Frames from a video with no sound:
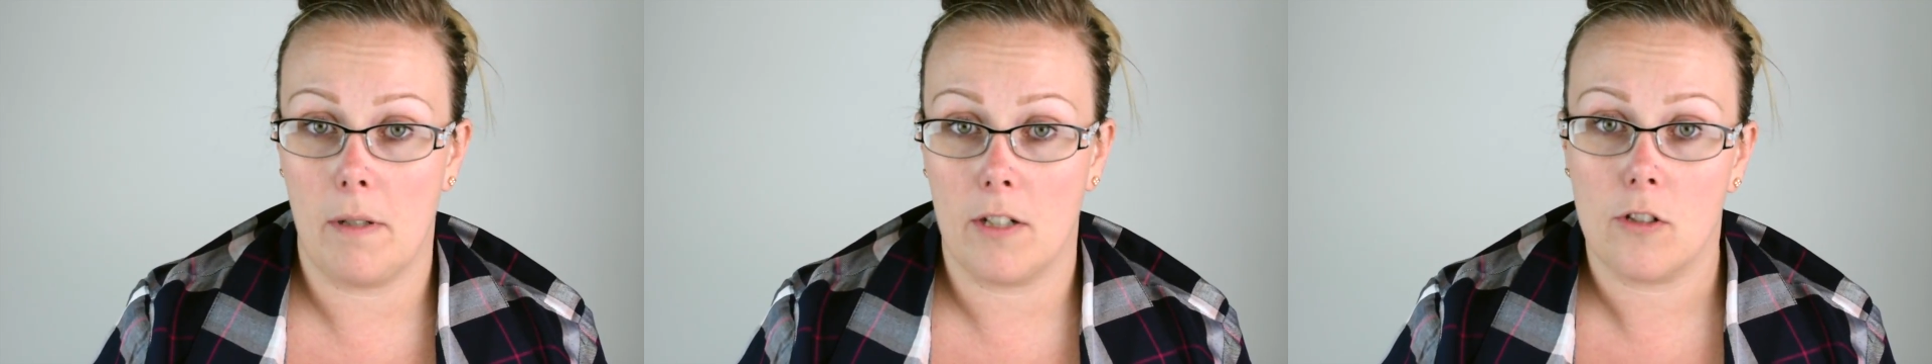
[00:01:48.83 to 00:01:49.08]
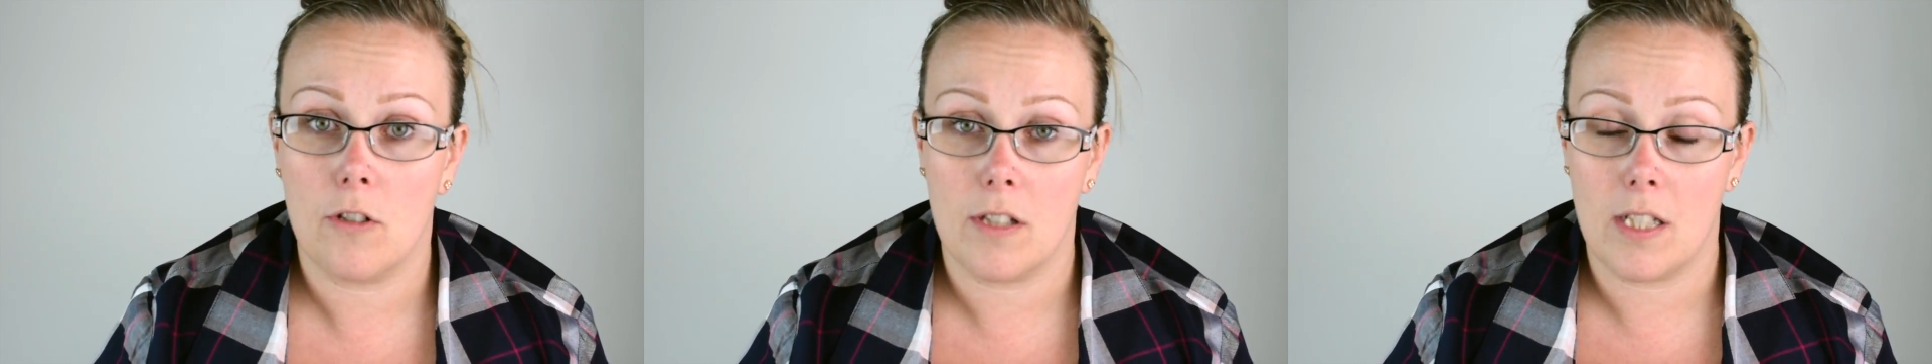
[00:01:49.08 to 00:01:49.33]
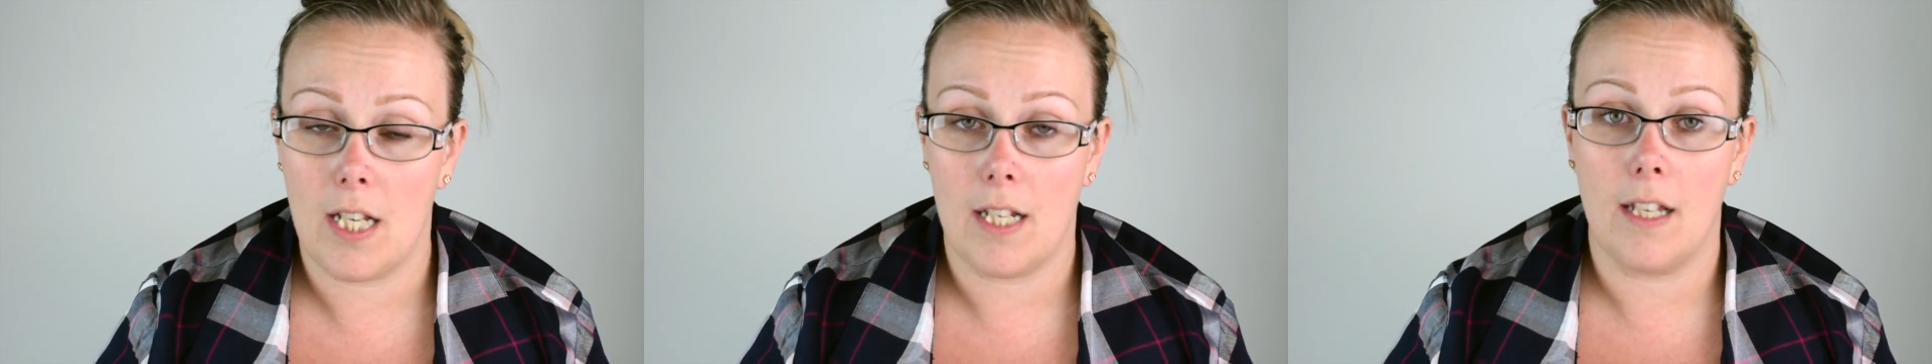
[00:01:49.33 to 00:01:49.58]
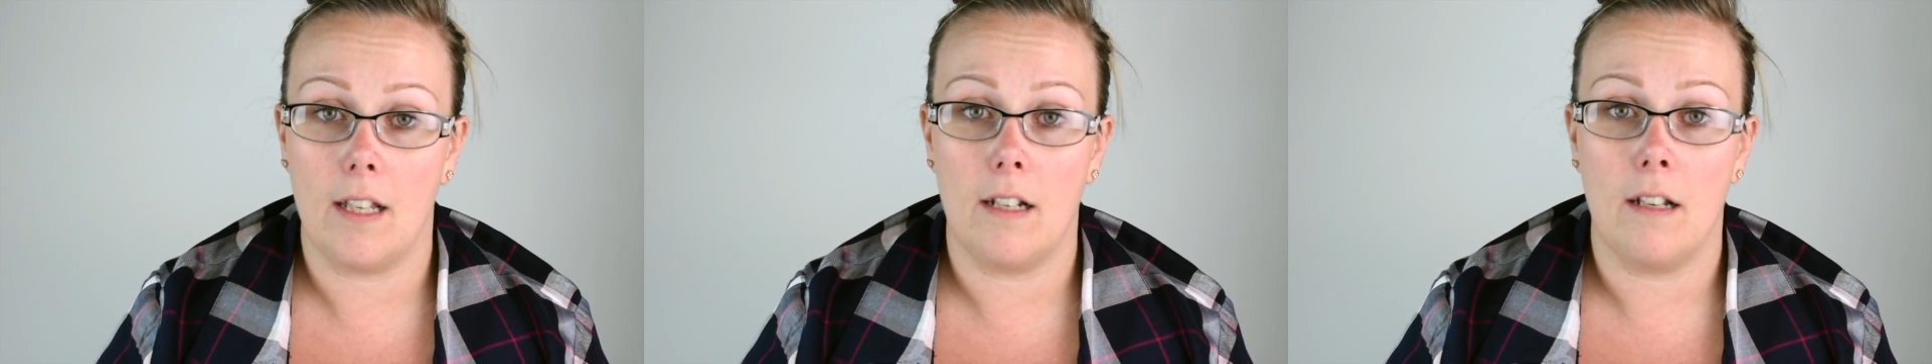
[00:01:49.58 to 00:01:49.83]
pictures
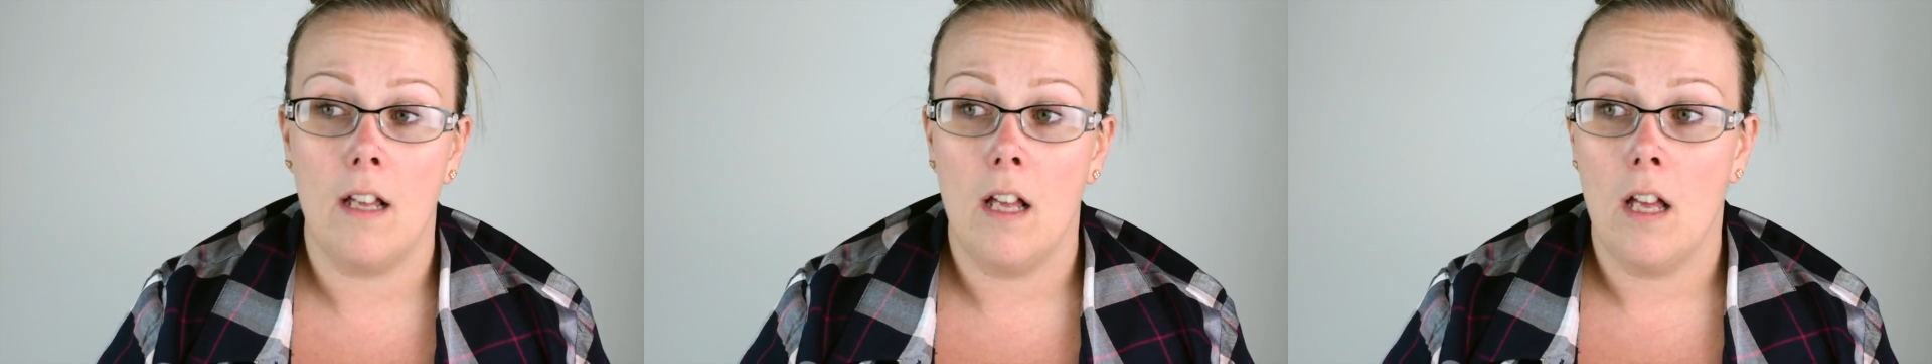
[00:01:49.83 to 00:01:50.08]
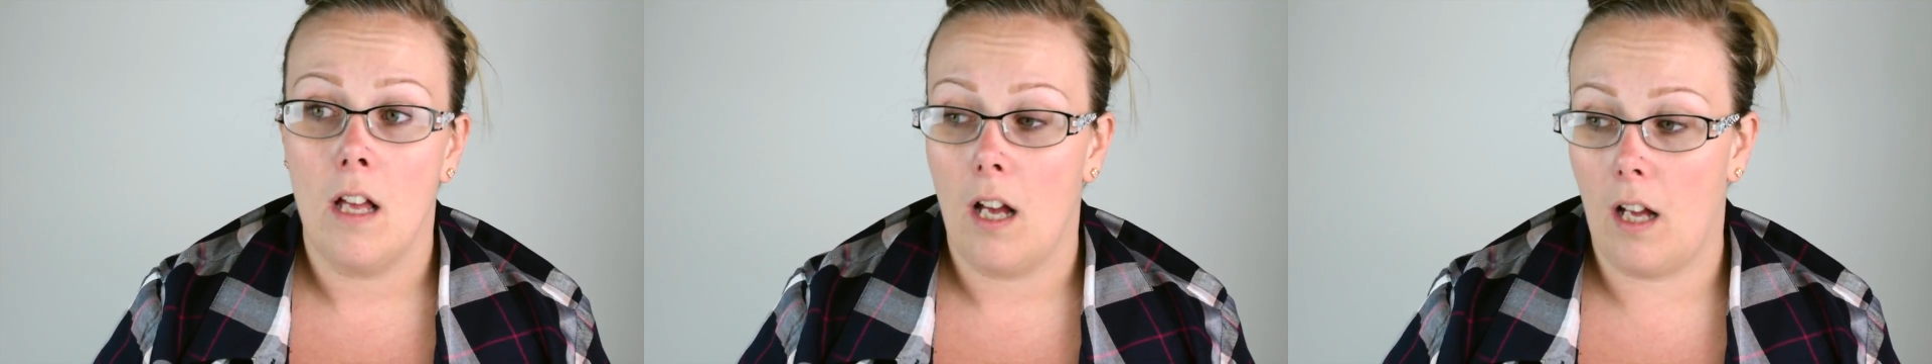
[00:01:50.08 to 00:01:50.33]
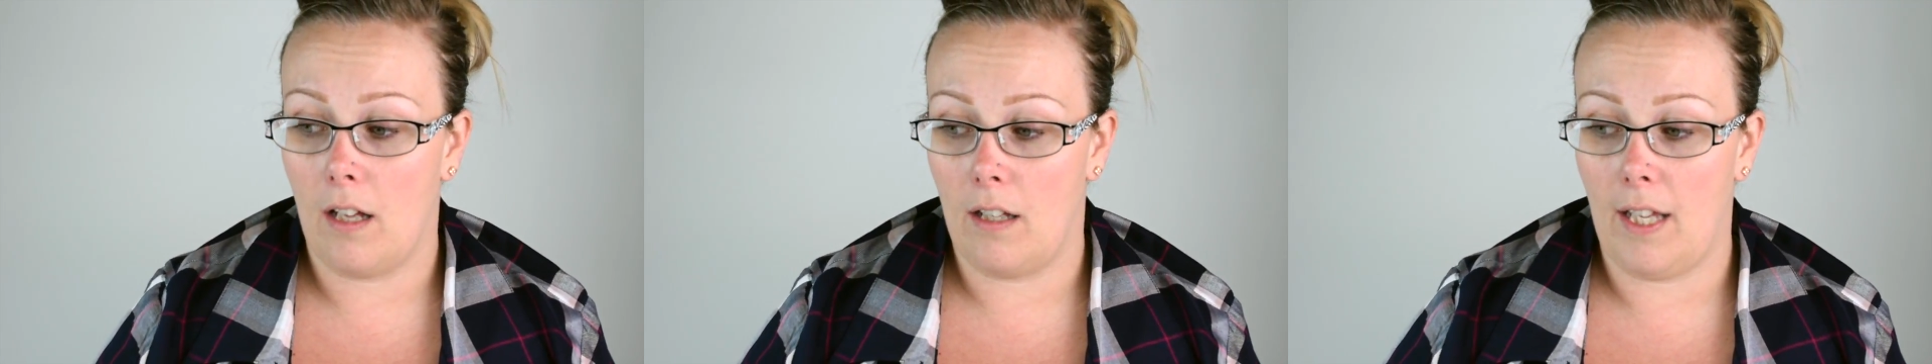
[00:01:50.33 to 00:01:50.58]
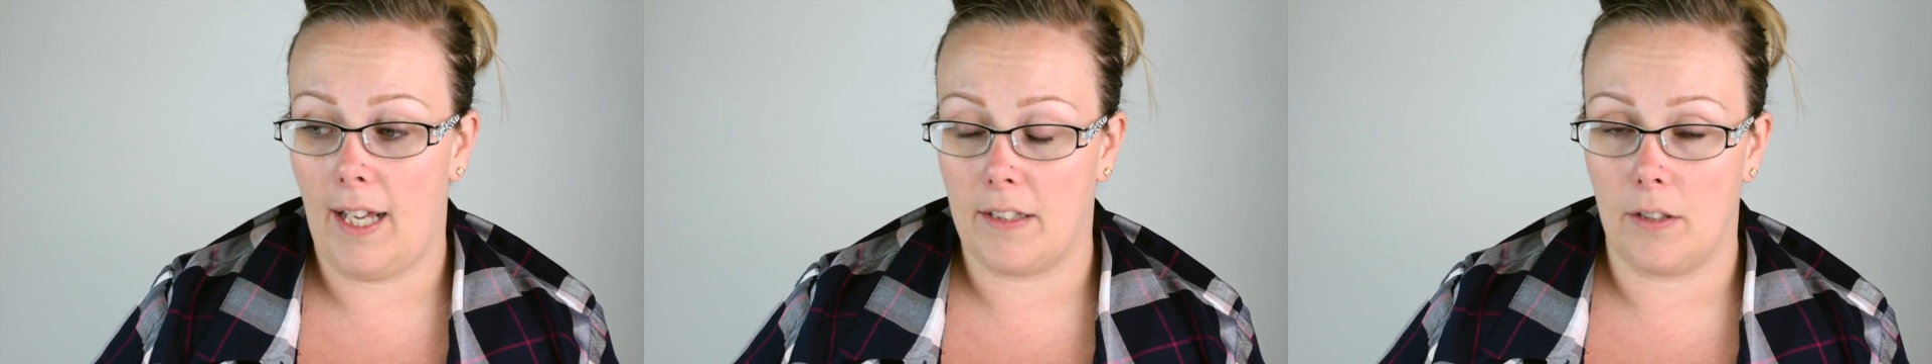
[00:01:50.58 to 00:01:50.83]
taken
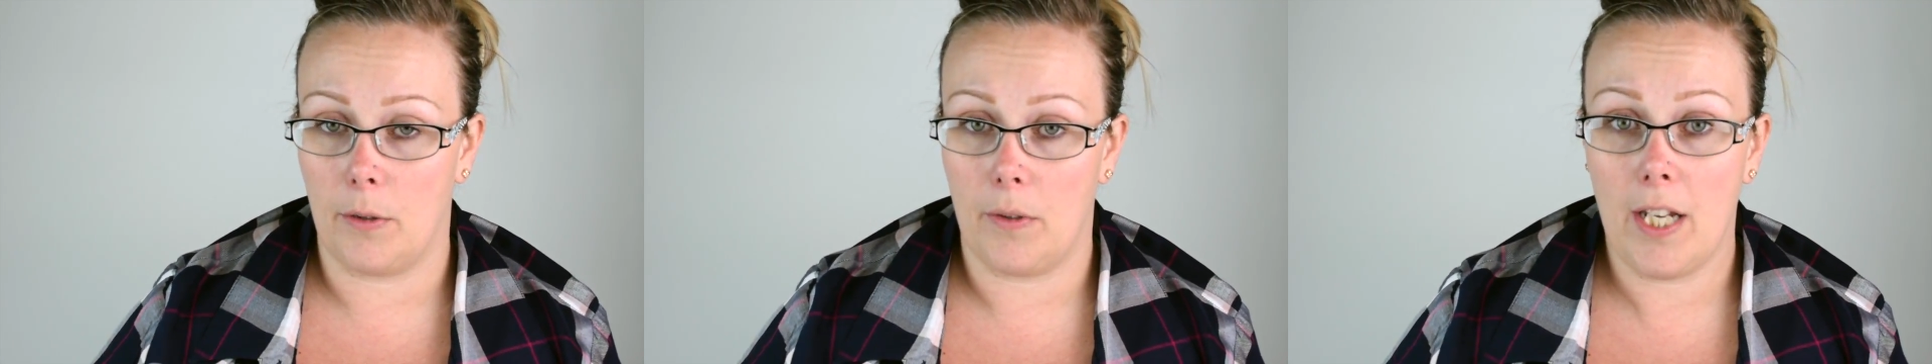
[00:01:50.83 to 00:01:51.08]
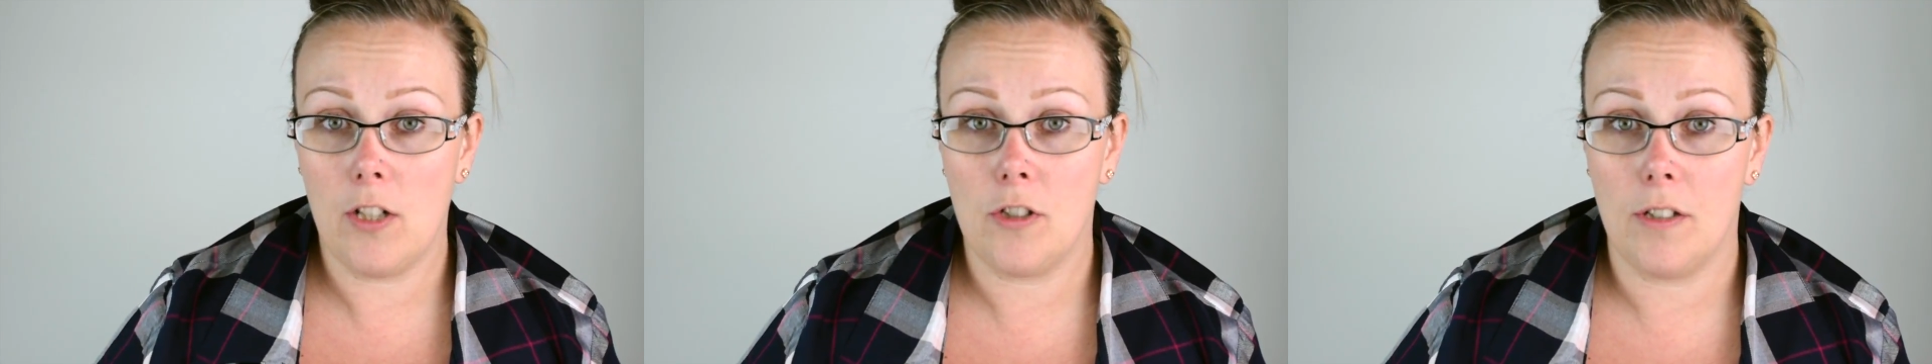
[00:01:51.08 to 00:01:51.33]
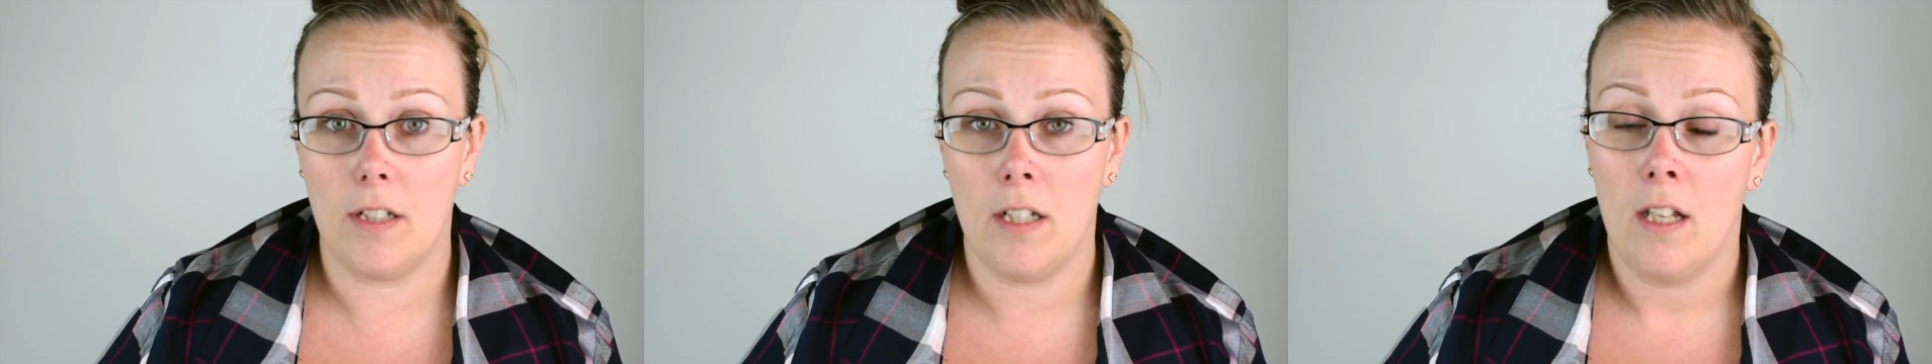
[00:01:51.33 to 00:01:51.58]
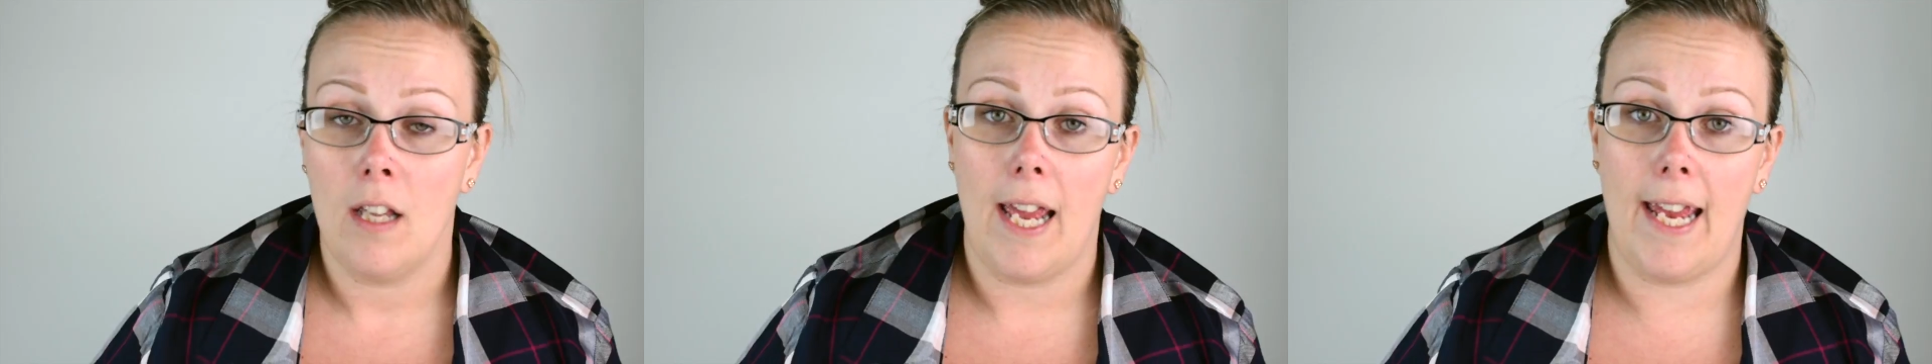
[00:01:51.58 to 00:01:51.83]
at the location,